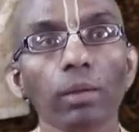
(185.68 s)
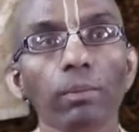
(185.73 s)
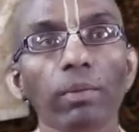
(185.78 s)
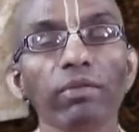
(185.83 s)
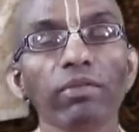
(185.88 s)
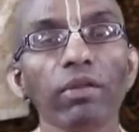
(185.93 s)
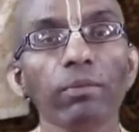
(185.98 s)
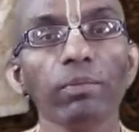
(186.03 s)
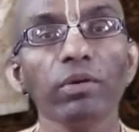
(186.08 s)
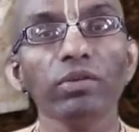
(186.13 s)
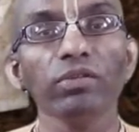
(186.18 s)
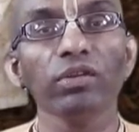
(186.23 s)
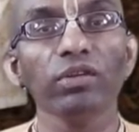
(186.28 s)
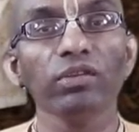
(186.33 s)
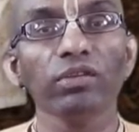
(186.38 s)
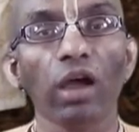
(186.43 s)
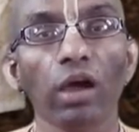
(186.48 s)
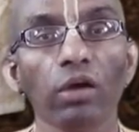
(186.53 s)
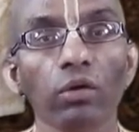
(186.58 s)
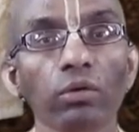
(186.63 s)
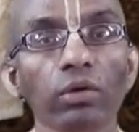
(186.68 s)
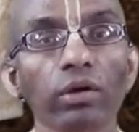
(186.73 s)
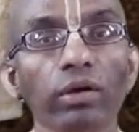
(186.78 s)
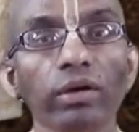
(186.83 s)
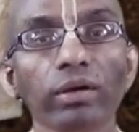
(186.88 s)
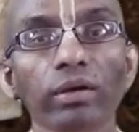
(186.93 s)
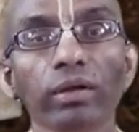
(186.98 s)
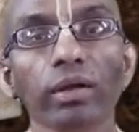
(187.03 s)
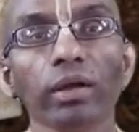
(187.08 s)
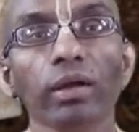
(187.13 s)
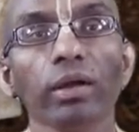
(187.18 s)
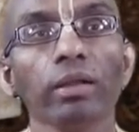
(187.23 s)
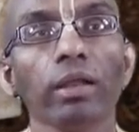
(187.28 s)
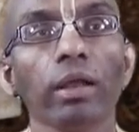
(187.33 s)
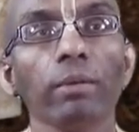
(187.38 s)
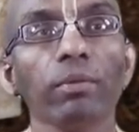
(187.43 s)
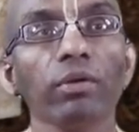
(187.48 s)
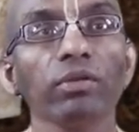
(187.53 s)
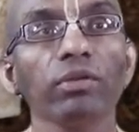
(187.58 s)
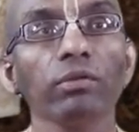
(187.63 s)
But if that person is arrogant,
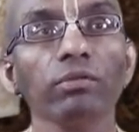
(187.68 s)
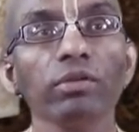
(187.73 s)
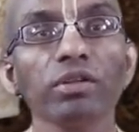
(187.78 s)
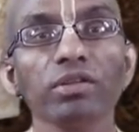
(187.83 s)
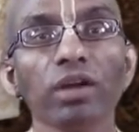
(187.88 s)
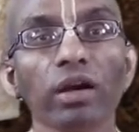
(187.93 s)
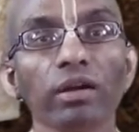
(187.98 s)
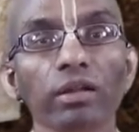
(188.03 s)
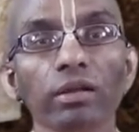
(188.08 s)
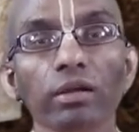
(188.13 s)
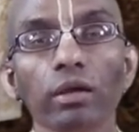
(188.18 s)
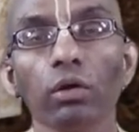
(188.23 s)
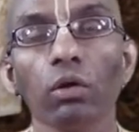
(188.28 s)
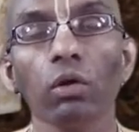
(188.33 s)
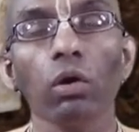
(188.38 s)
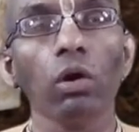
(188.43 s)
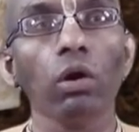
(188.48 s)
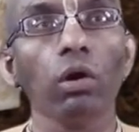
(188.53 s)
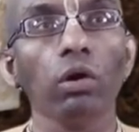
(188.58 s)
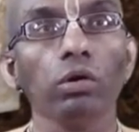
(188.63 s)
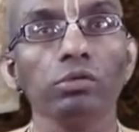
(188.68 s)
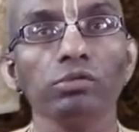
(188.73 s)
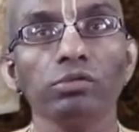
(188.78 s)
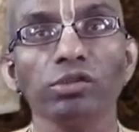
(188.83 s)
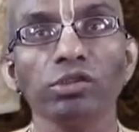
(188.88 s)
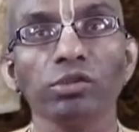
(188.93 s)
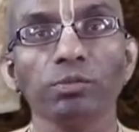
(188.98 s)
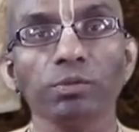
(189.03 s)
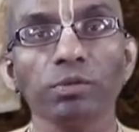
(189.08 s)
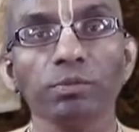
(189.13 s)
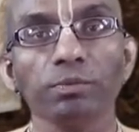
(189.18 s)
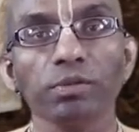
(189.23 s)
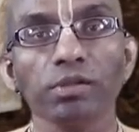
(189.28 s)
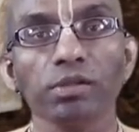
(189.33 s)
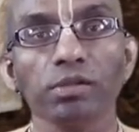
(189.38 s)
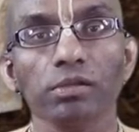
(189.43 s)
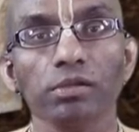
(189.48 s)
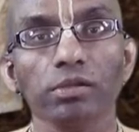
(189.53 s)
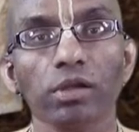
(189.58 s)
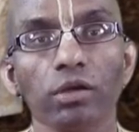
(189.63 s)
then person will start thinking, oh, these people,
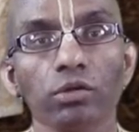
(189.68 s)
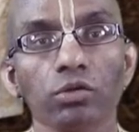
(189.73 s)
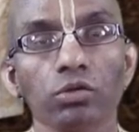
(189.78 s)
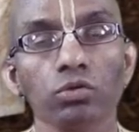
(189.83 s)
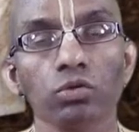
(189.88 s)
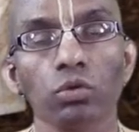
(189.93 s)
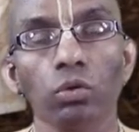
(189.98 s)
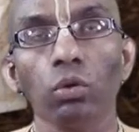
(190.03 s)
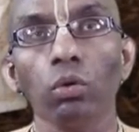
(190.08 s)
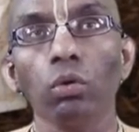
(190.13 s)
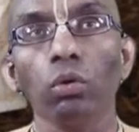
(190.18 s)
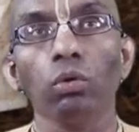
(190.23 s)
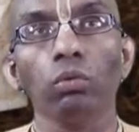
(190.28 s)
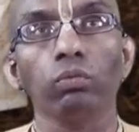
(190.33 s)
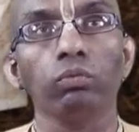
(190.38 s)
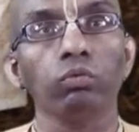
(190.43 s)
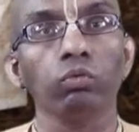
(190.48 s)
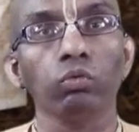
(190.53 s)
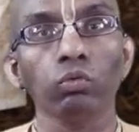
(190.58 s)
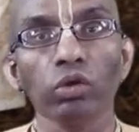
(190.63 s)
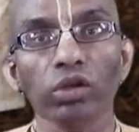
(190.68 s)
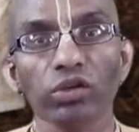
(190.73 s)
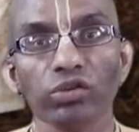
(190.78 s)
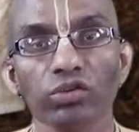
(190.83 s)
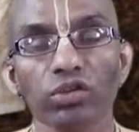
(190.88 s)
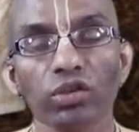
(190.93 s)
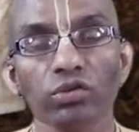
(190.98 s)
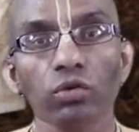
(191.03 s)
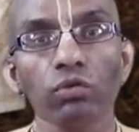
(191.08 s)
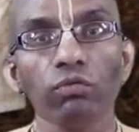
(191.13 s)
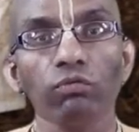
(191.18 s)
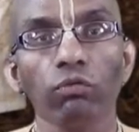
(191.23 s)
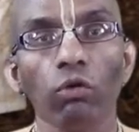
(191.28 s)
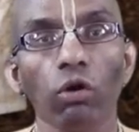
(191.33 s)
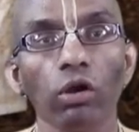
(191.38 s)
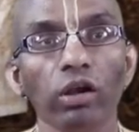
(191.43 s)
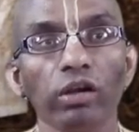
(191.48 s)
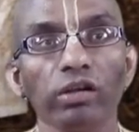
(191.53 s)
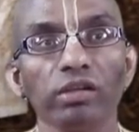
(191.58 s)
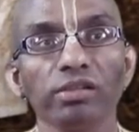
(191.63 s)
they are so foolish, they're so
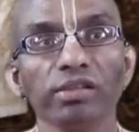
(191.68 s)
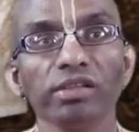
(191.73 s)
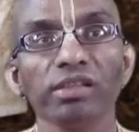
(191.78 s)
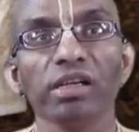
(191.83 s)
fallen.